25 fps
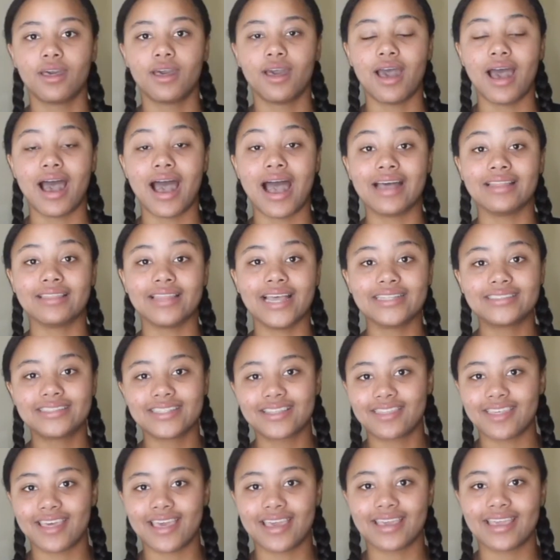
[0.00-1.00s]
I'd like to
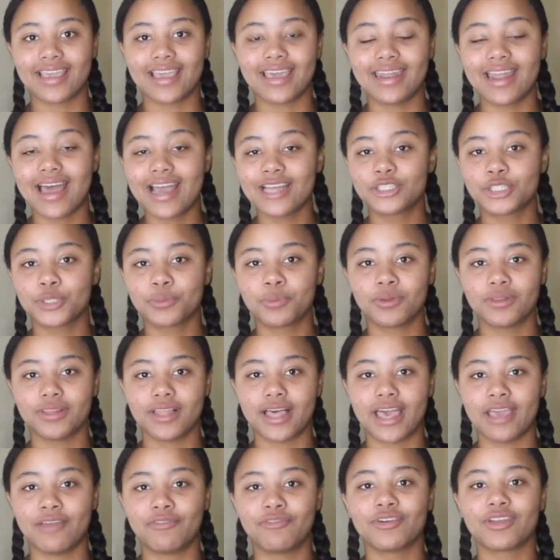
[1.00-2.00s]
thank
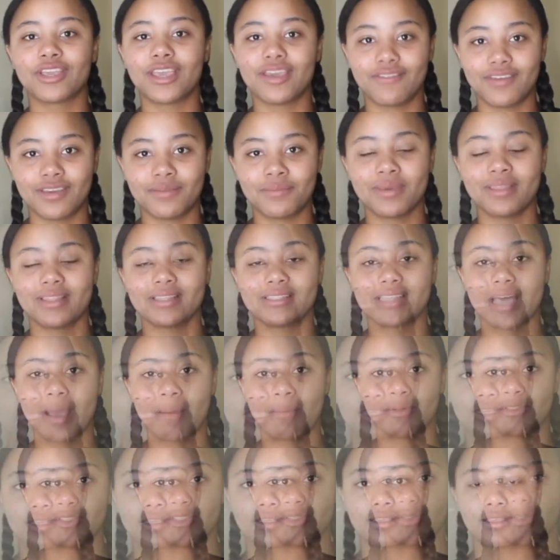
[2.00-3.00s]
NIAAA for giving me this
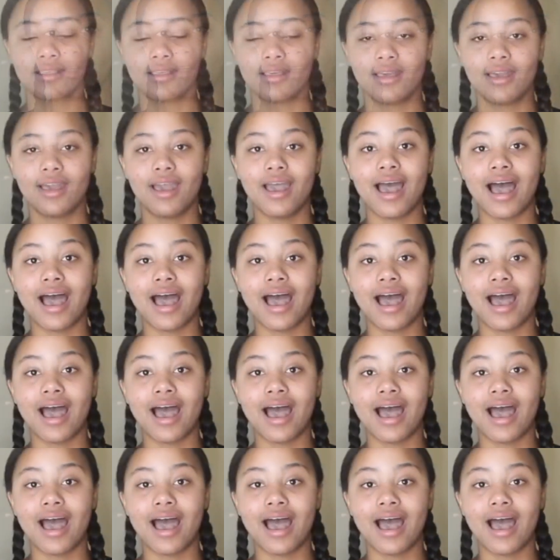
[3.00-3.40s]
opportunity.